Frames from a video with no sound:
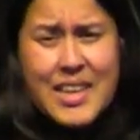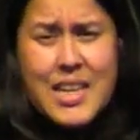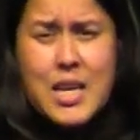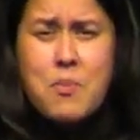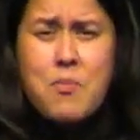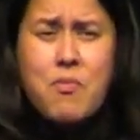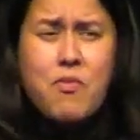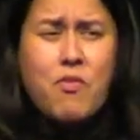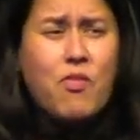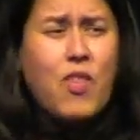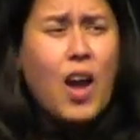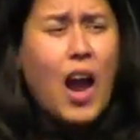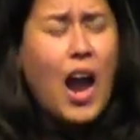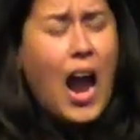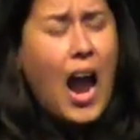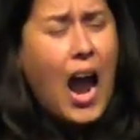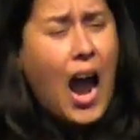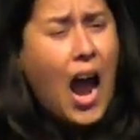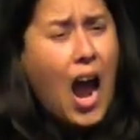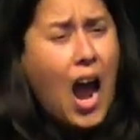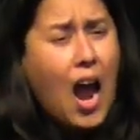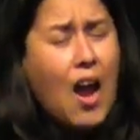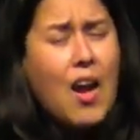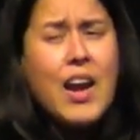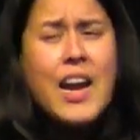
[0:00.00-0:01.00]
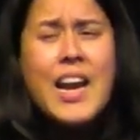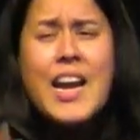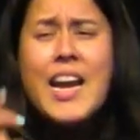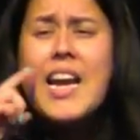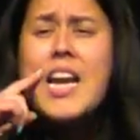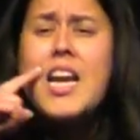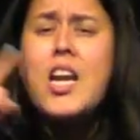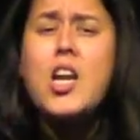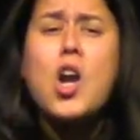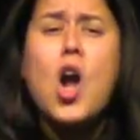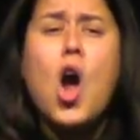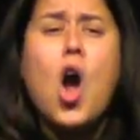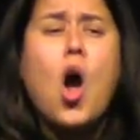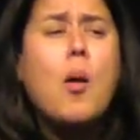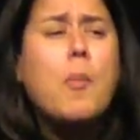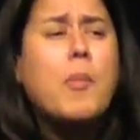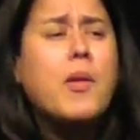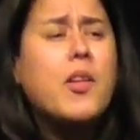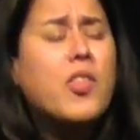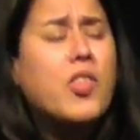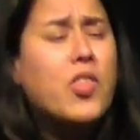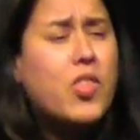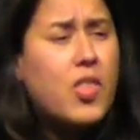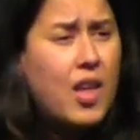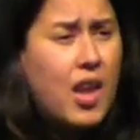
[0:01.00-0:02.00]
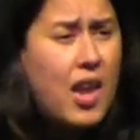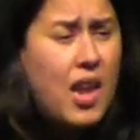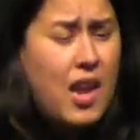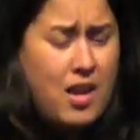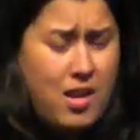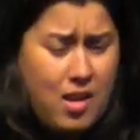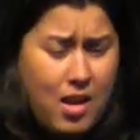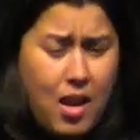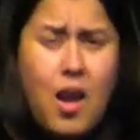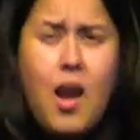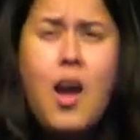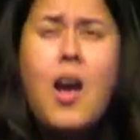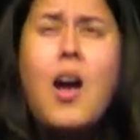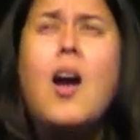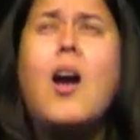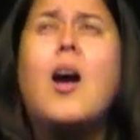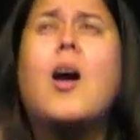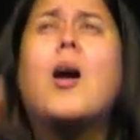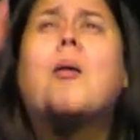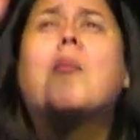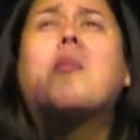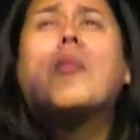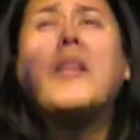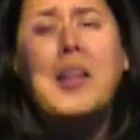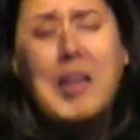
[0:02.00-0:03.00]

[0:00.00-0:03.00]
Throw it out and say, I'm sorry I doubted